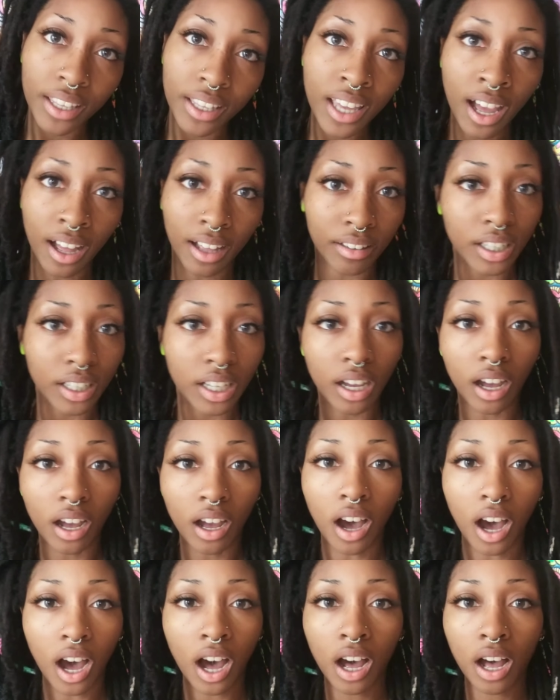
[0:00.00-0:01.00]
yeah.
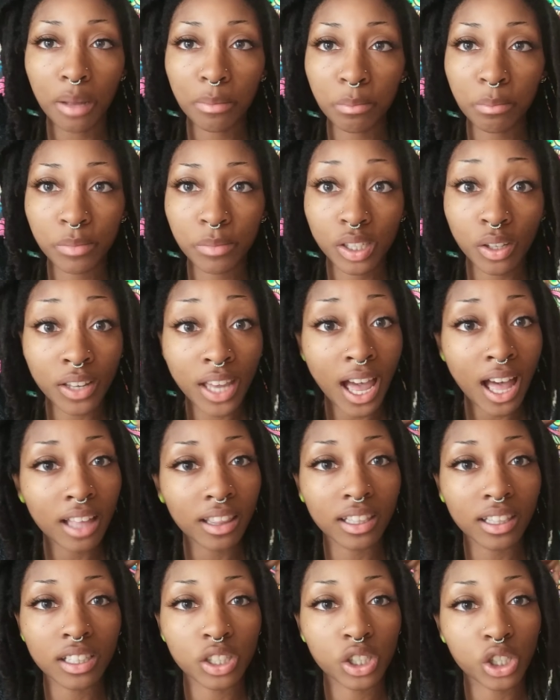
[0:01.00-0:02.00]
Um, so
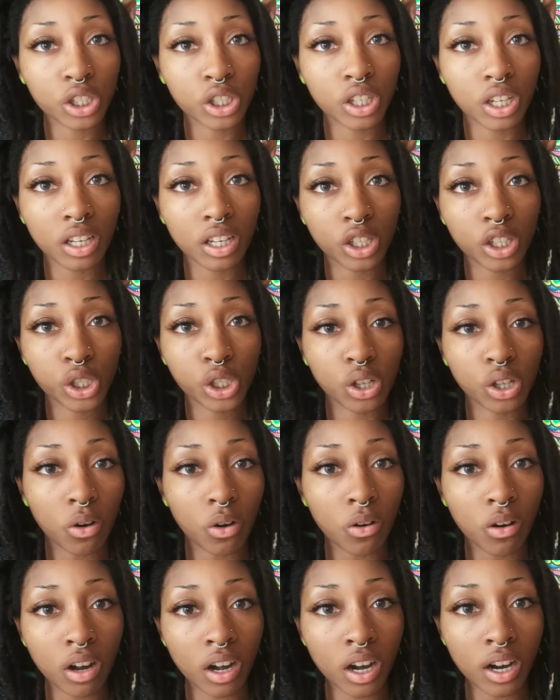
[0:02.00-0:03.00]
yeah, this is just a
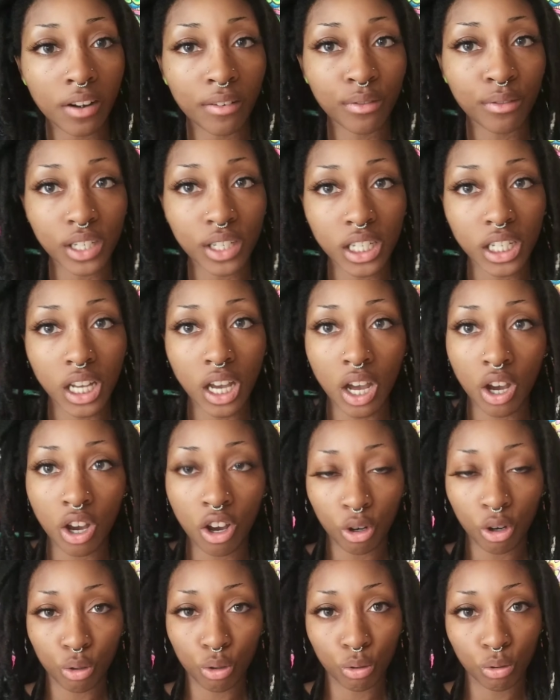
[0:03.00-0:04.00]
short
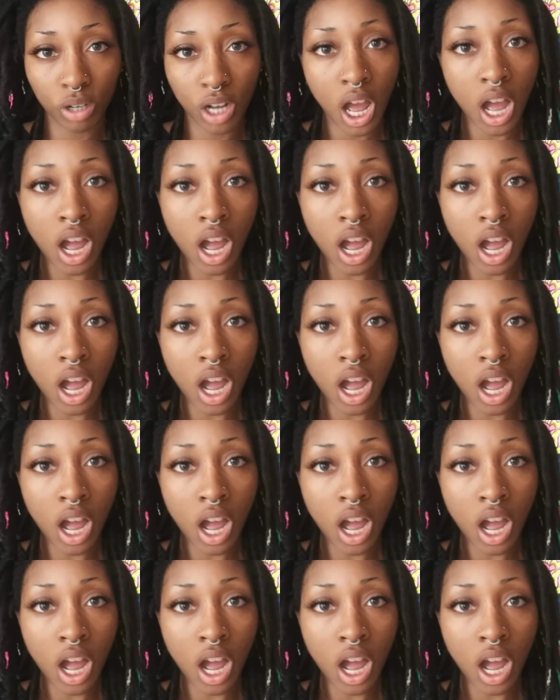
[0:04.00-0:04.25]
video,